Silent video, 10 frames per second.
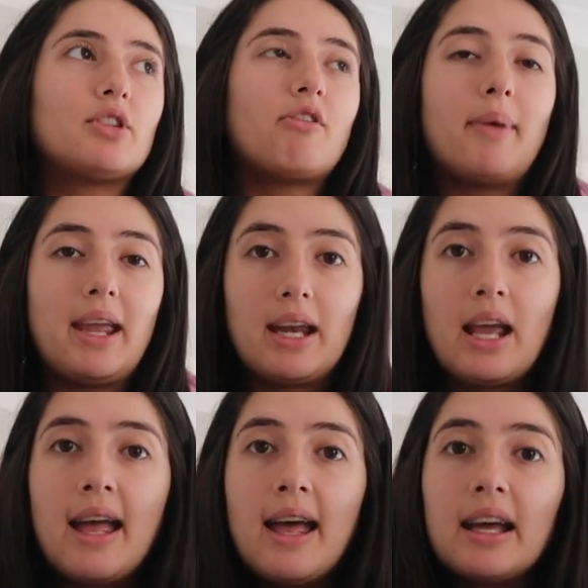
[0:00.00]
which have been
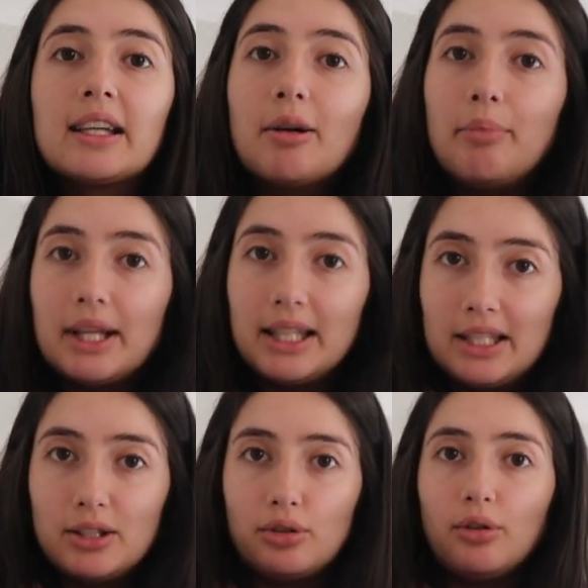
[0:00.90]

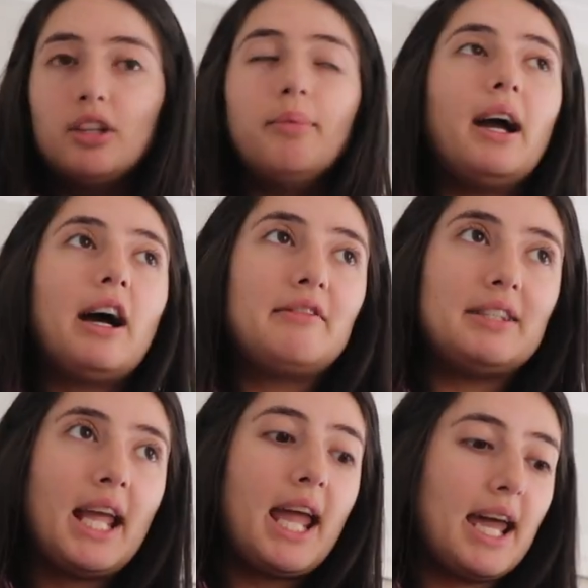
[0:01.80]
completely destroyed by
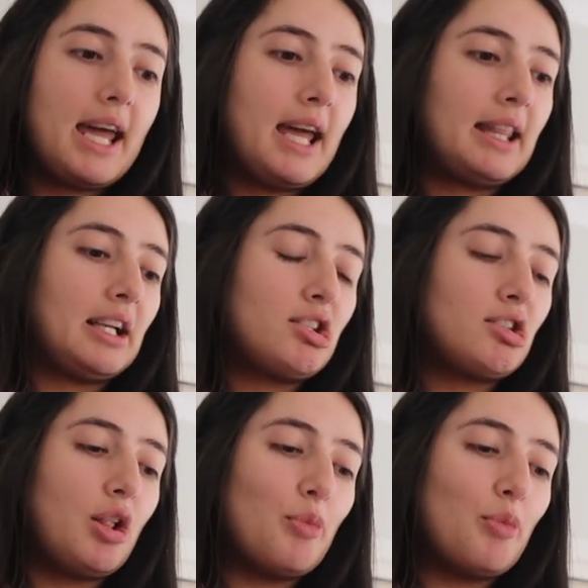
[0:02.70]
Harvey's hair and like